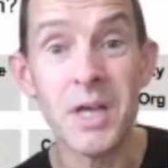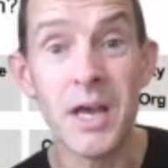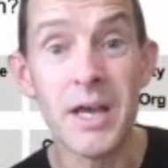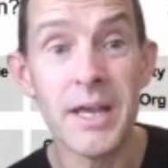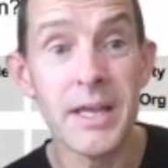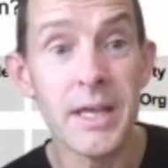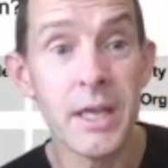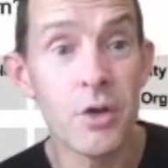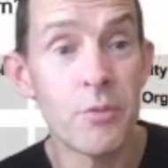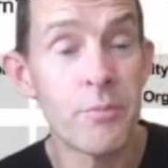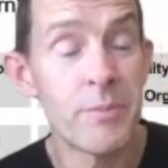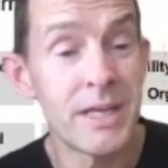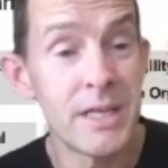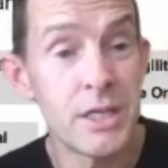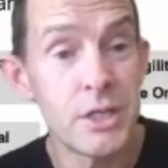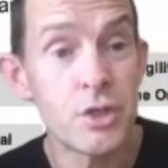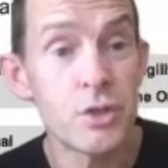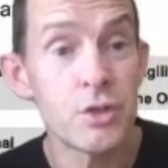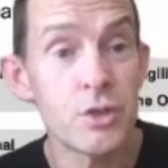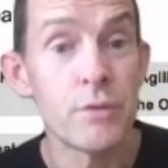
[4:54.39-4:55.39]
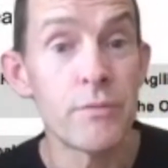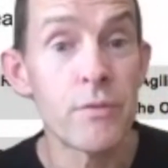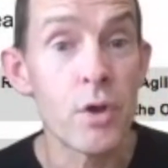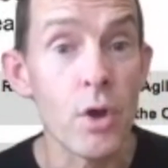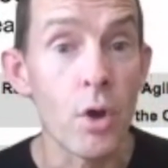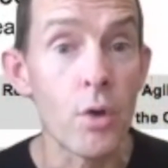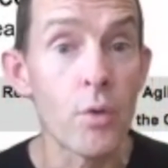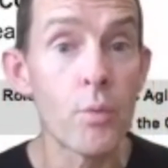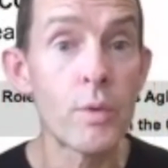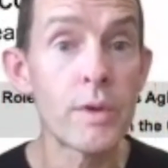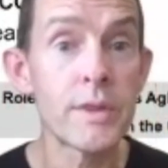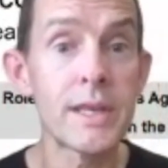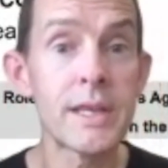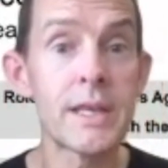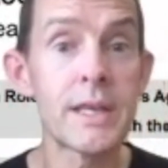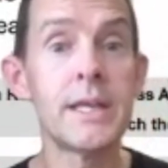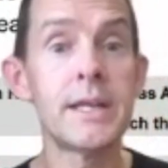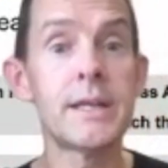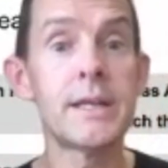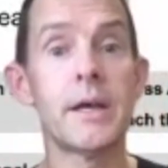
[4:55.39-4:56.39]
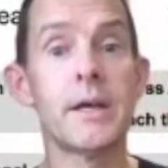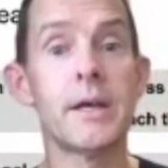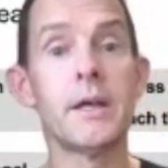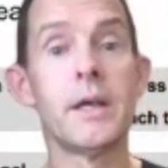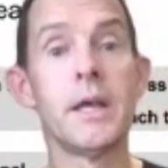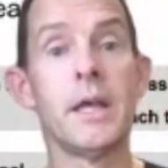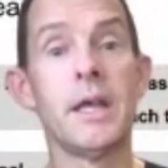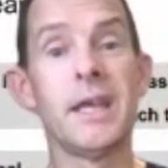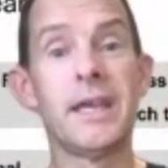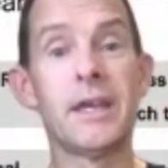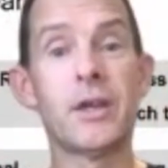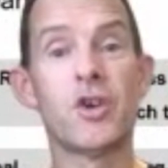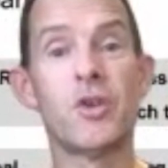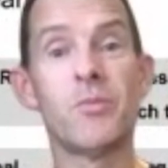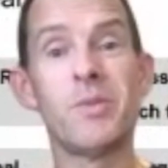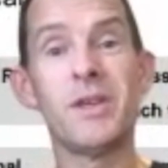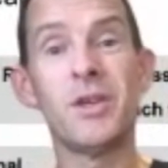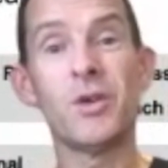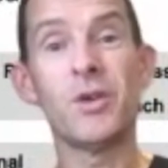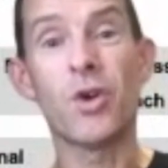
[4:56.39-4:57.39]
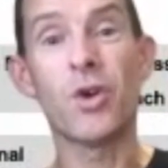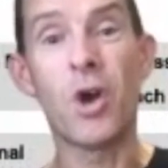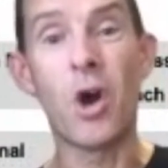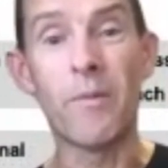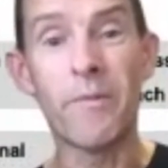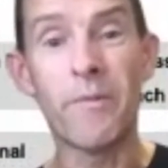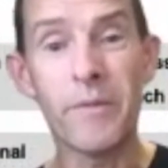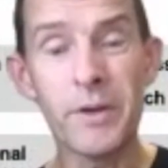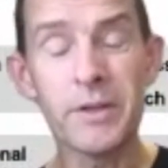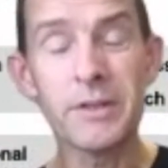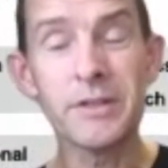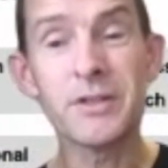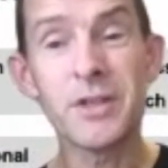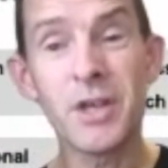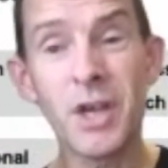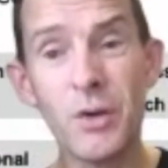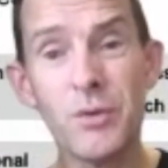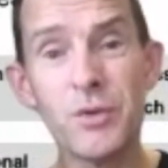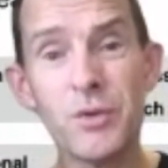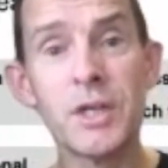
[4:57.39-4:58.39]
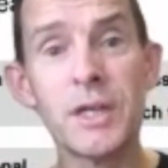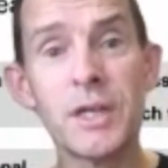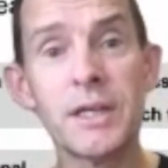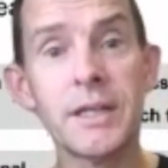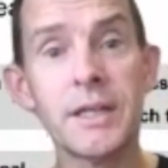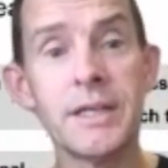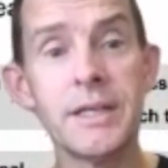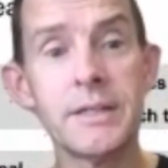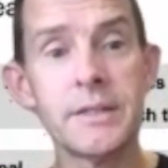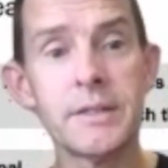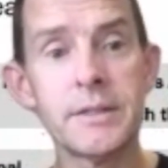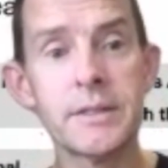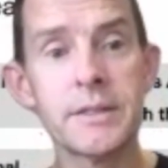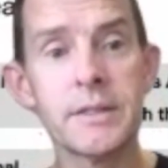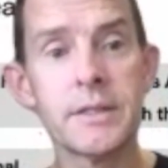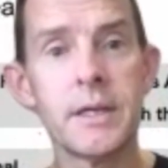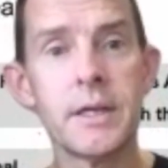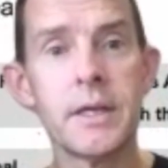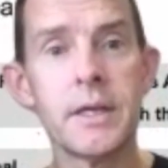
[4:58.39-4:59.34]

It could be an issue you've got with a leader. It could be your confidence coaching leaders.